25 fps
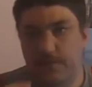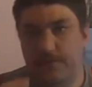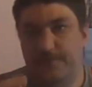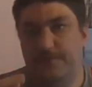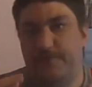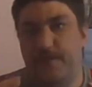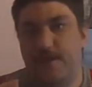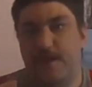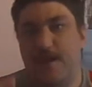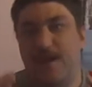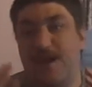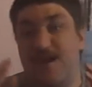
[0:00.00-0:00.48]

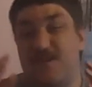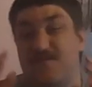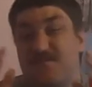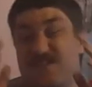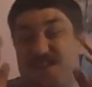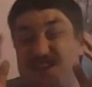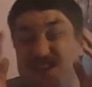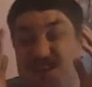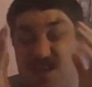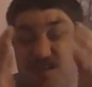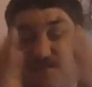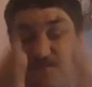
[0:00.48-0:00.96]
They have
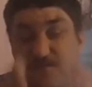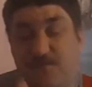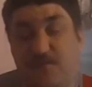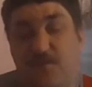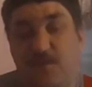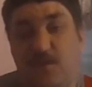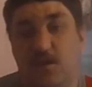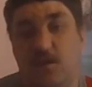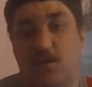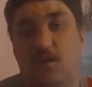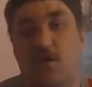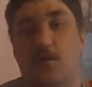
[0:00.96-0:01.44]

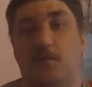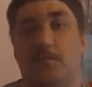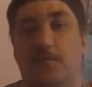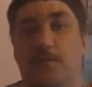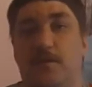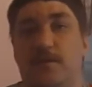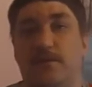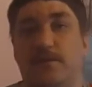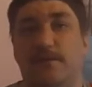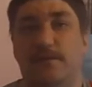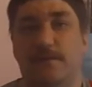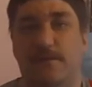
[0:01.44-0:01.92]
infinite
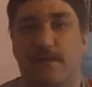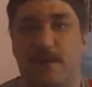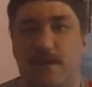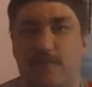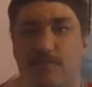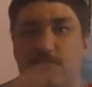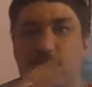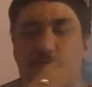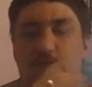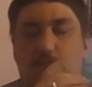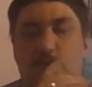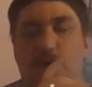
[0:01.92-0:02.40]
copies.
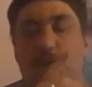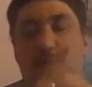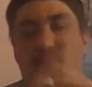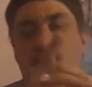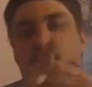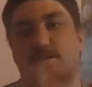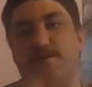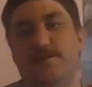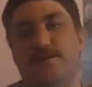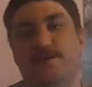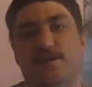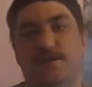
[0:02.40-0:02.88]
Therefore, my
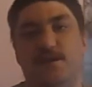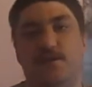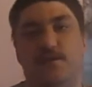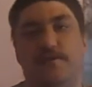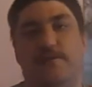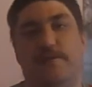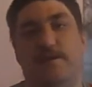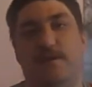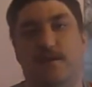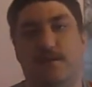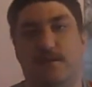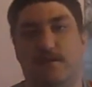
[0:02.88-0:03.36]
question is
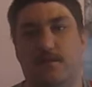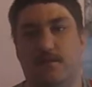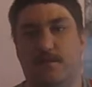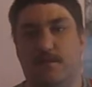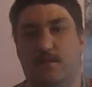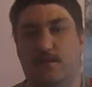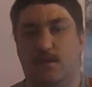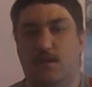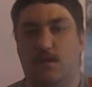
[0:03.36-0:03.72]
this: